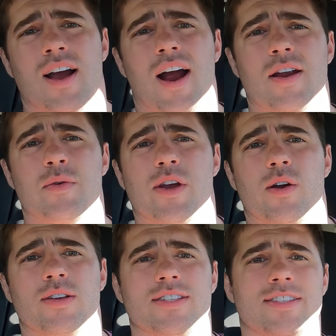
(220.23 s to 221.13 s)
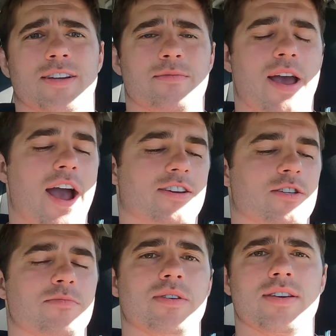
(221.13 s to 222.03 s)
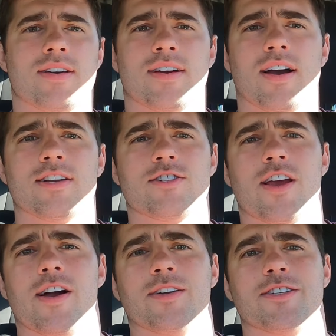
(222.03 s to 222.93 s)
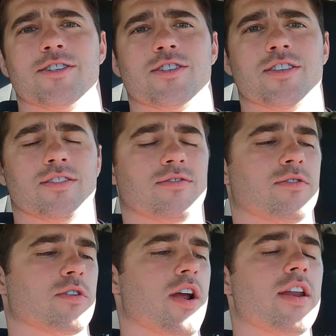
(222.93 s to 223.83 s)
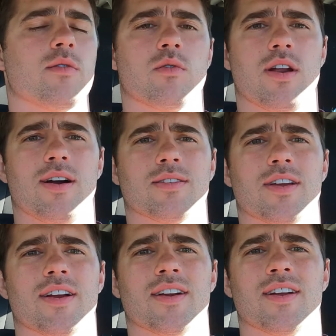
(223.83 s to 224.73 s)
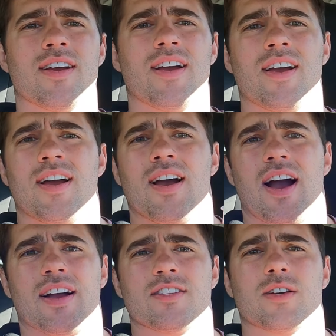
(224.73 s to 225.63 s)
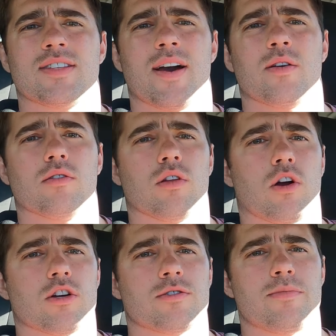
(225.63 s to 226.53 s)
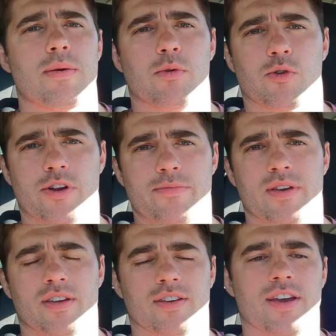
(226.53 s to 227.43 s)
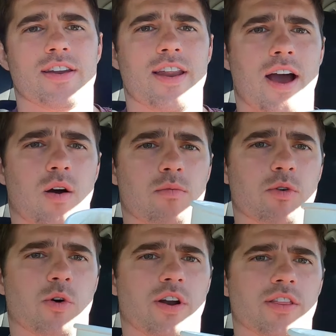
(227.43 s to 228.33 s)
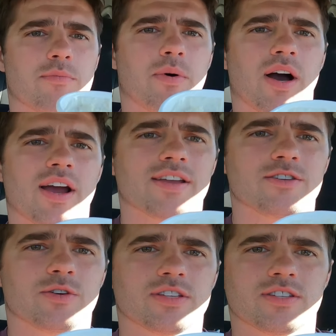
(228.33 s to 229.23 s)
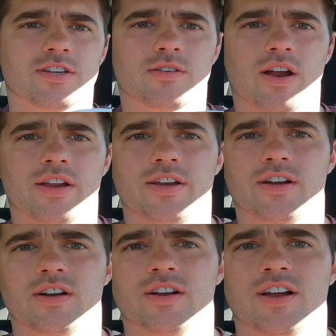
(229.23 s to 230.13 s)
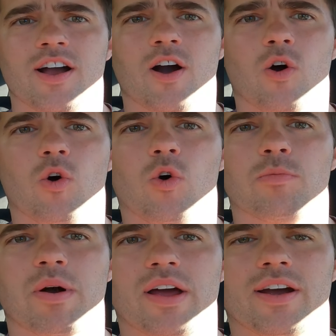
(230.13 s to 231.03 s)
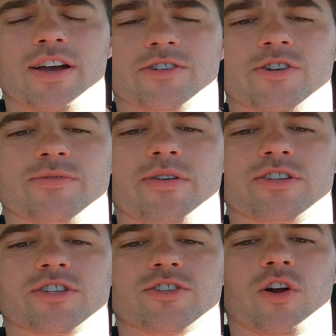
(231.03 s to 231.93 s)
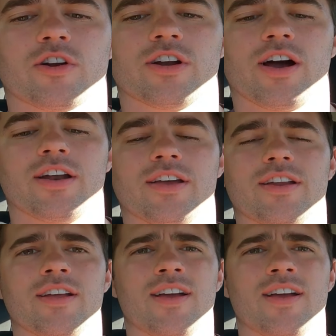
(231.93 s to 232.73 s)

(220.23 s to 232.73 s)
All right, here we go. This is gonna be, actually be a challenge for anyone out there. I took down a large maple creemee and now I'm going on the pint. You can see it right here. A whole pint of ice cream I just started on it.